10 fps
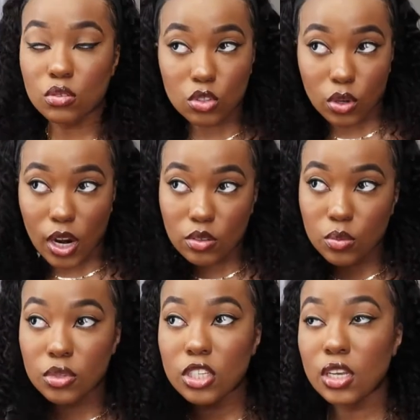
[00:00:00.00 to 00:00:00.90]
subscribe
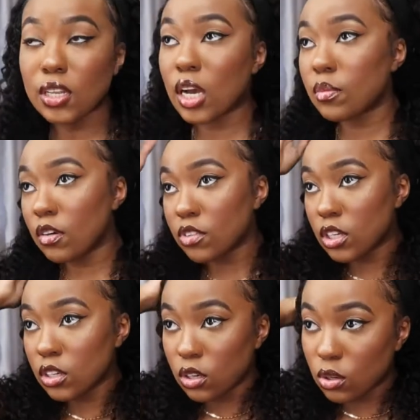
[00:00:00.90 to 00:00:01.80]
to me and like my
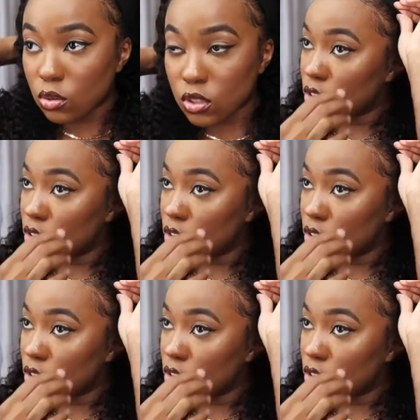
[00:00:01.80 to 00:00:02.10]
videos